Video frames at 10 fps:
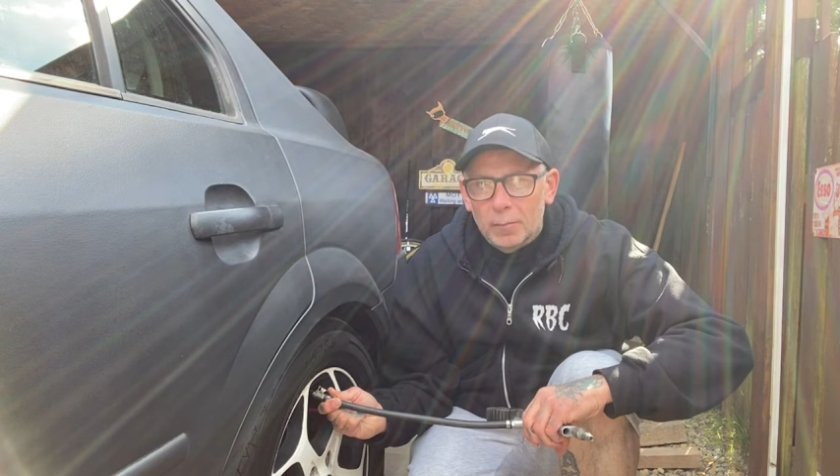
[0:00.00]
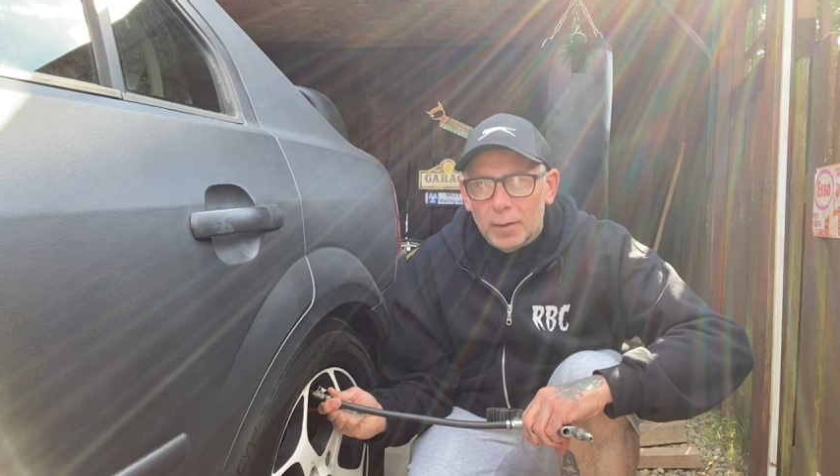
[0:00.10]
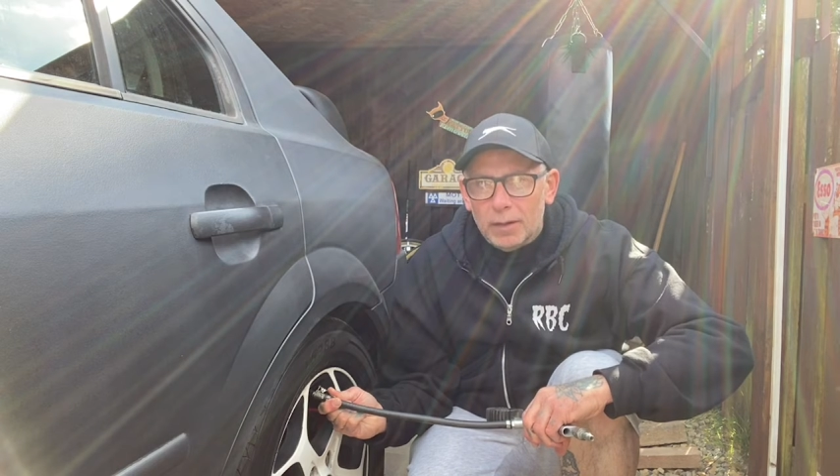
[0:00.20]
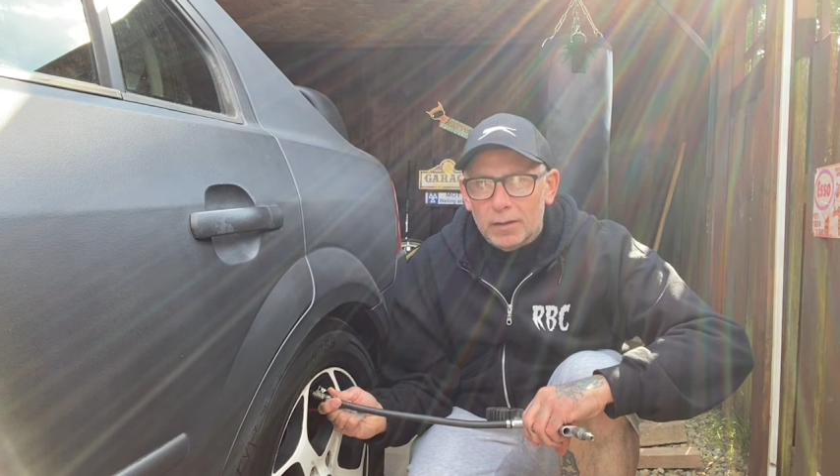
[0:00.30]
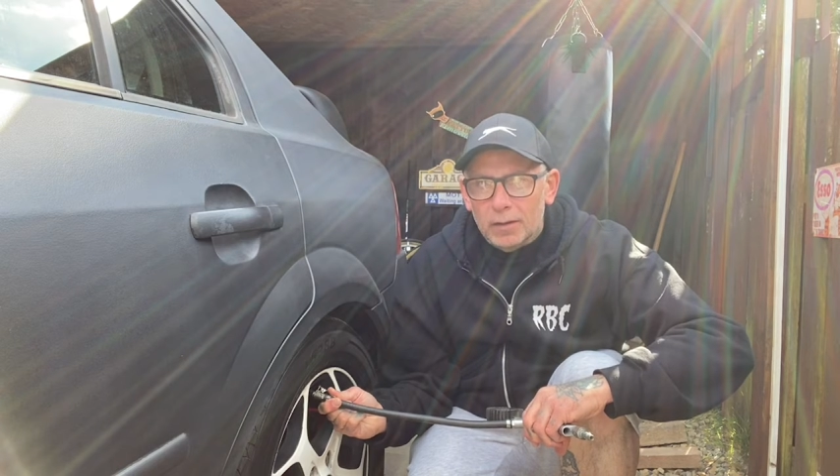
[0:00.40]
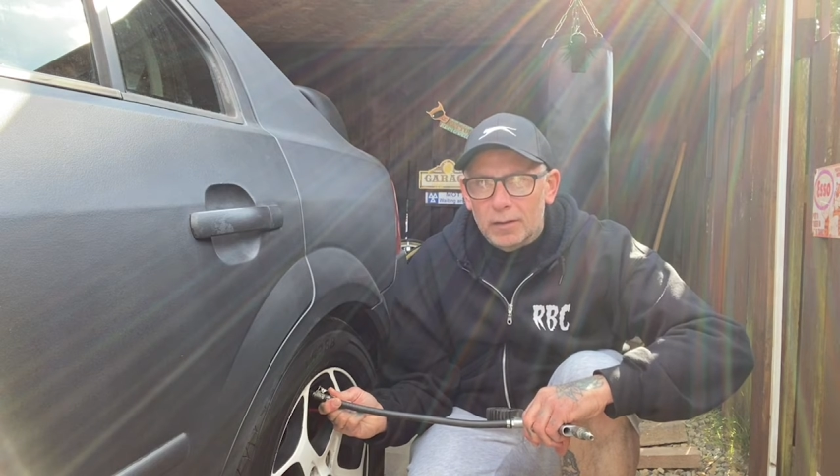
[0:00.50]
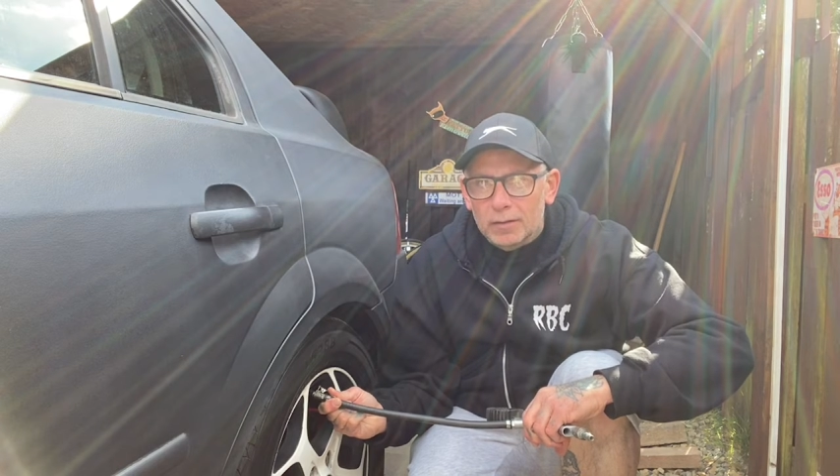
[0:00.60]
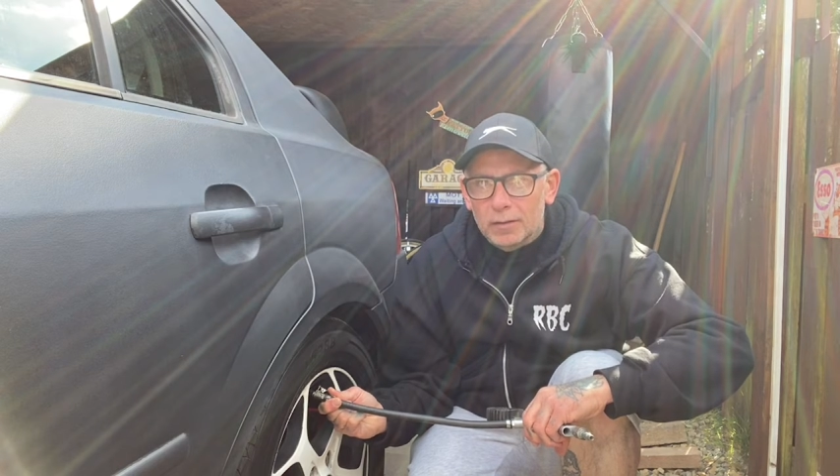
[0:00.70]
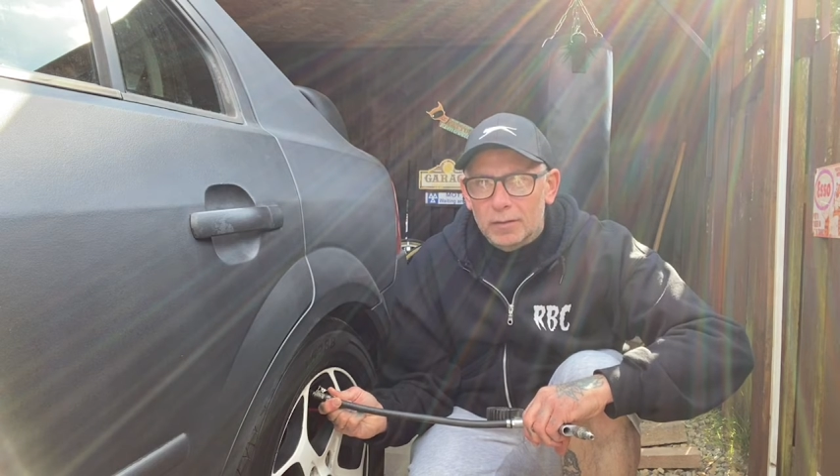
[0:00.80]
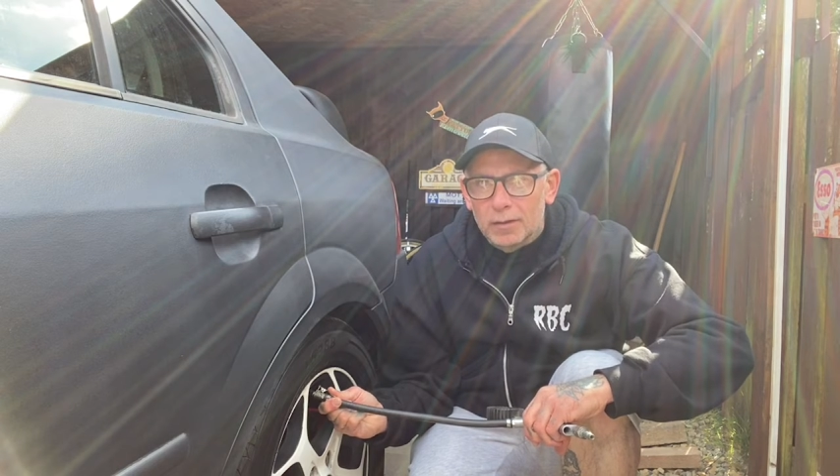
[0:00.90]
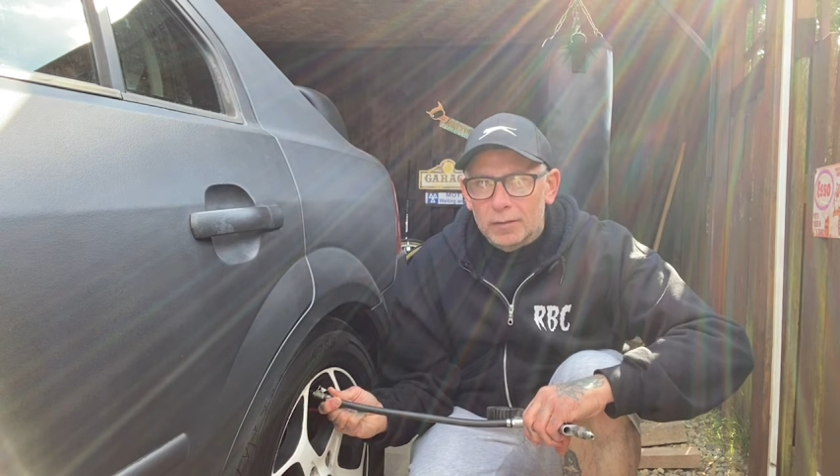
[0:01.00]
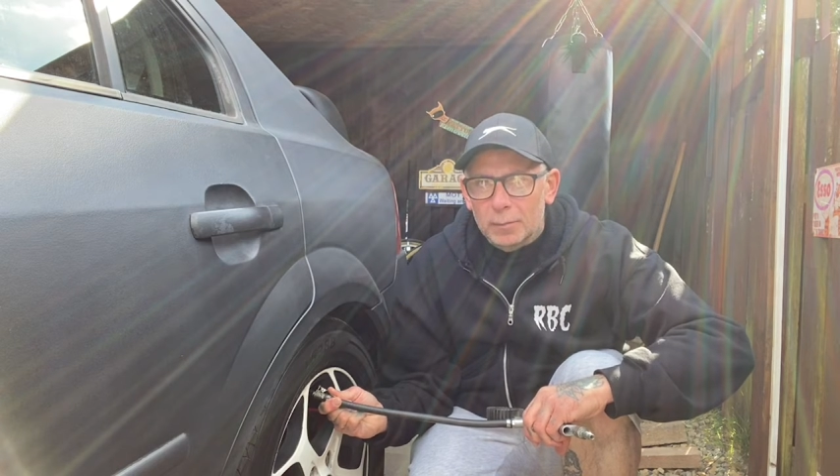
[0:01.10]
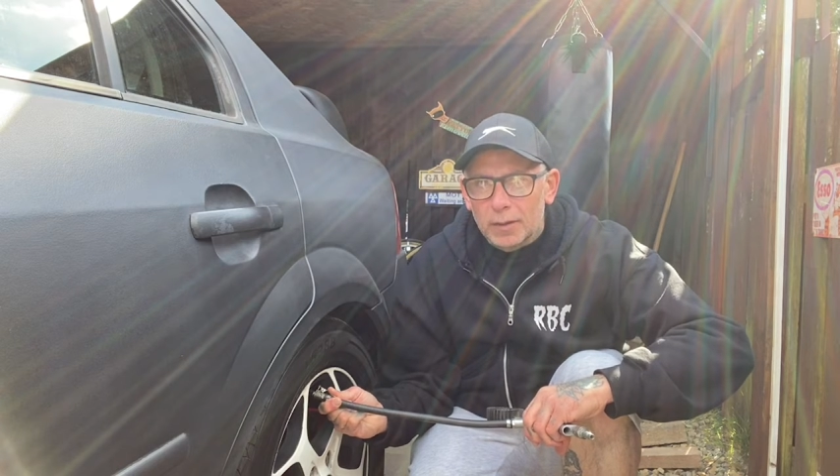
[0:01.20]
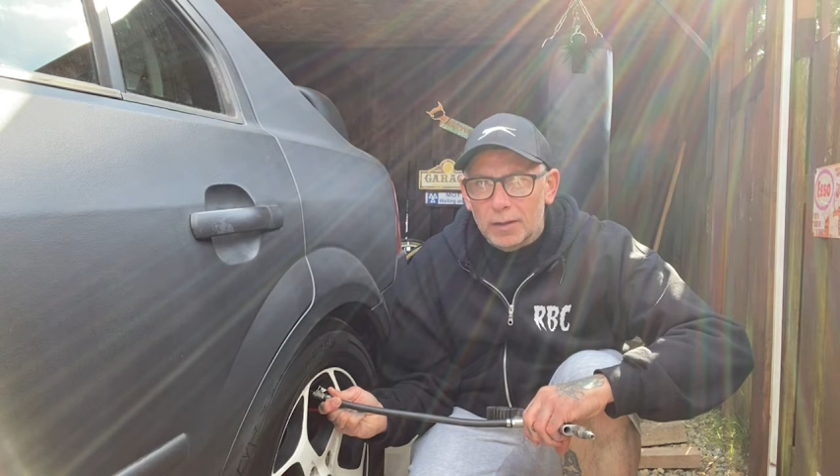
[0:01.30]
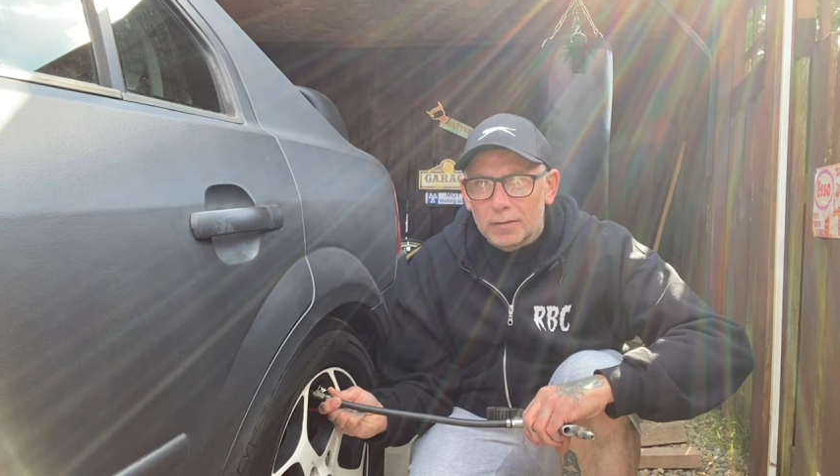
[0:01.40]
my case,
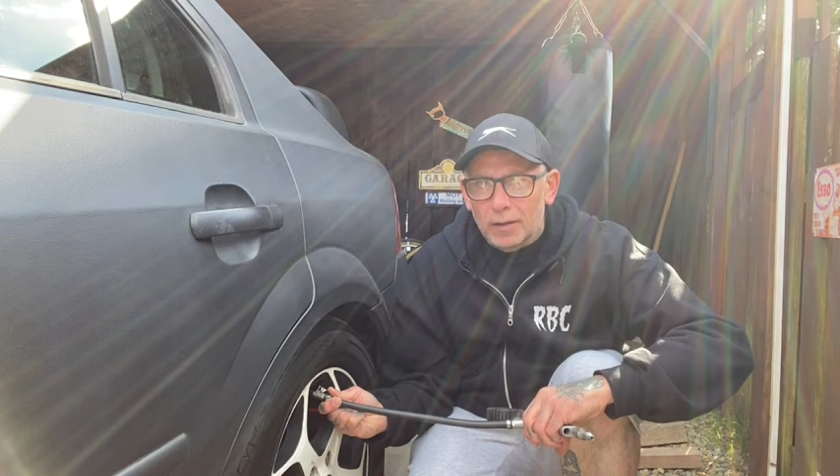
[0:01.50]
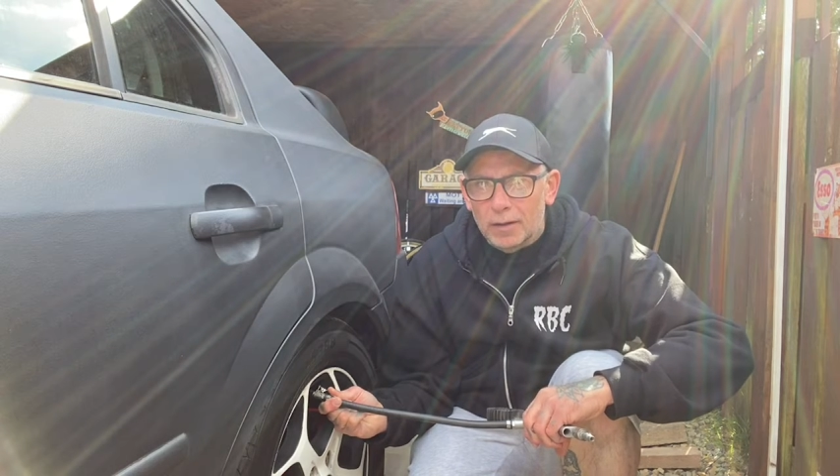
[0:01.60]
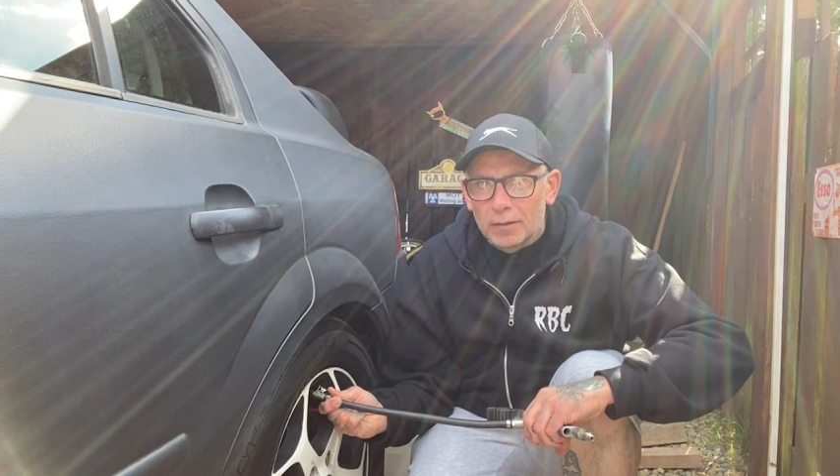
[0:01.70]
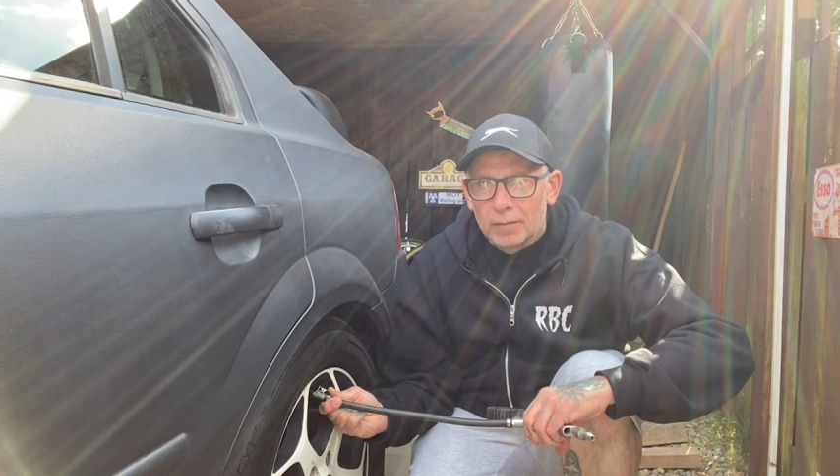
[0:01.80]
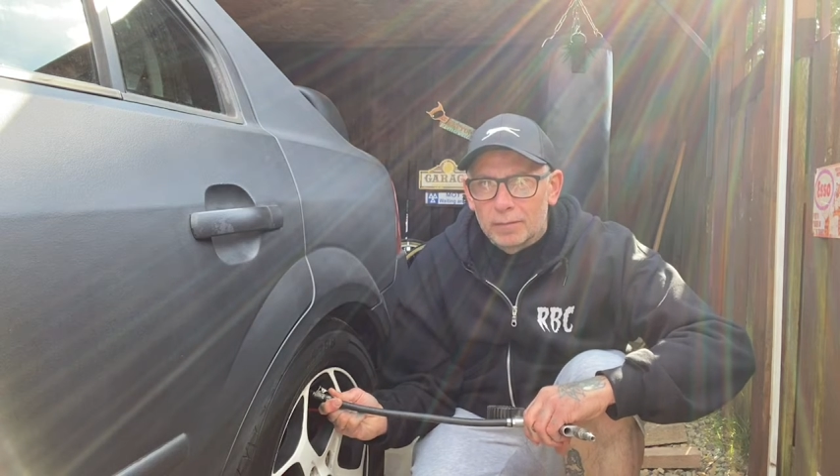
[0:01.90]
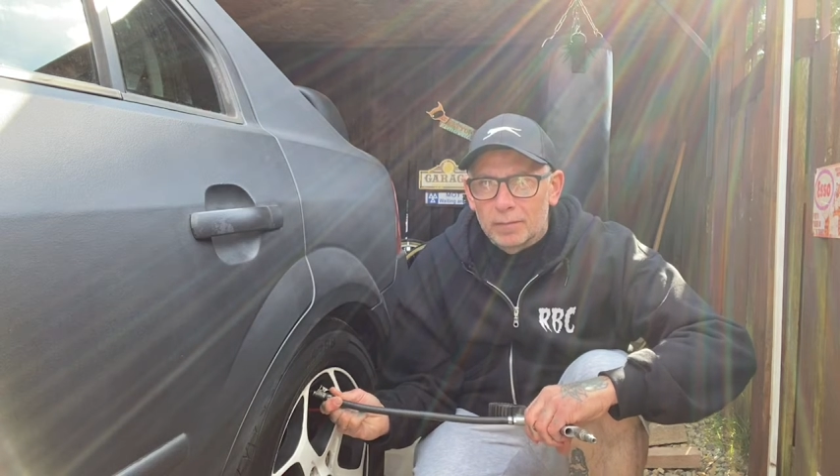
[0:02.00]
30 psi.